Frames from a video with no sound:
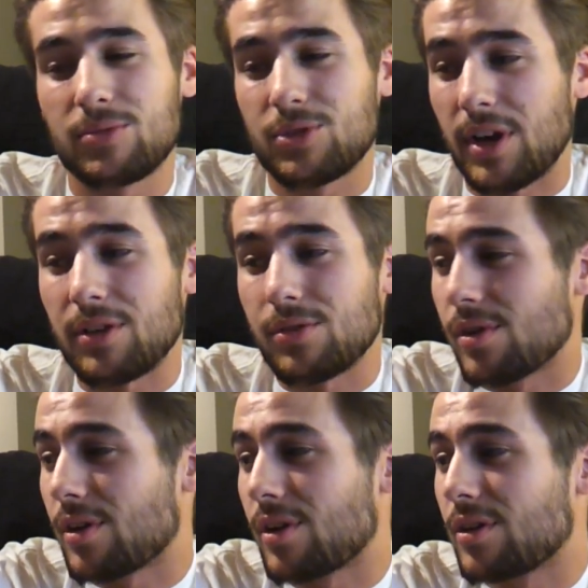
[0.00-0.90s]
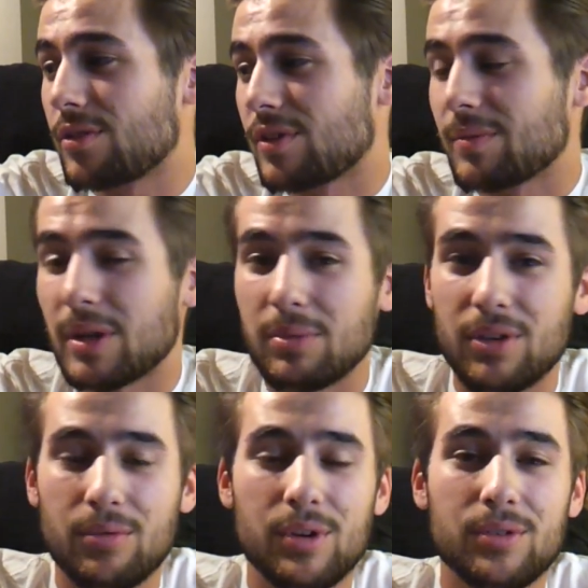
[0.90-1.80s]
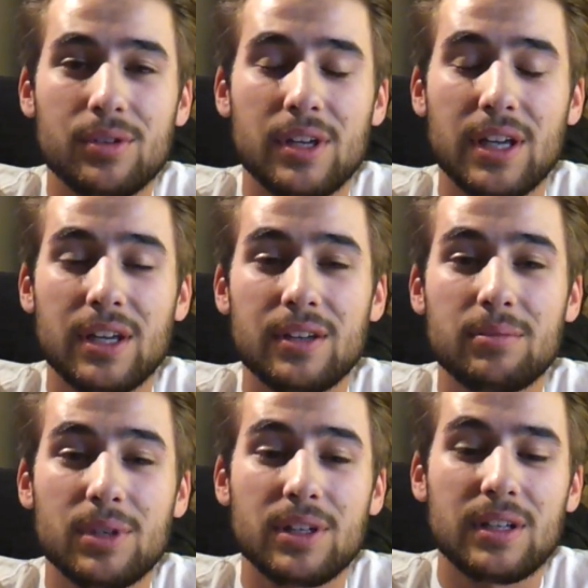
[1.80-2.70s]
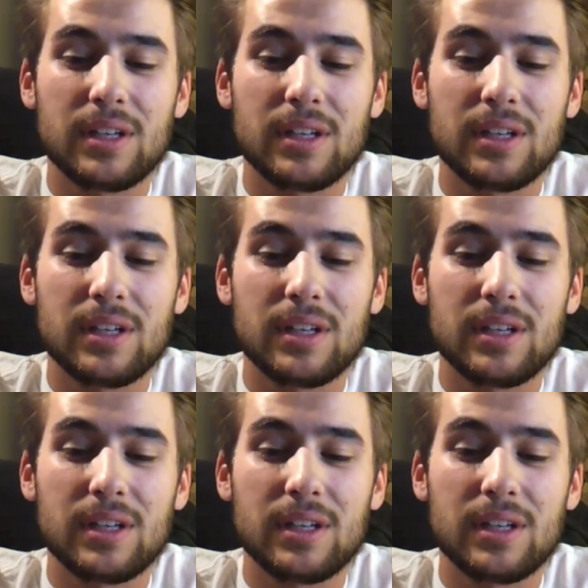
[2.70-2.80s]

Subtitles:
trying too hard or if I'm not being real again, but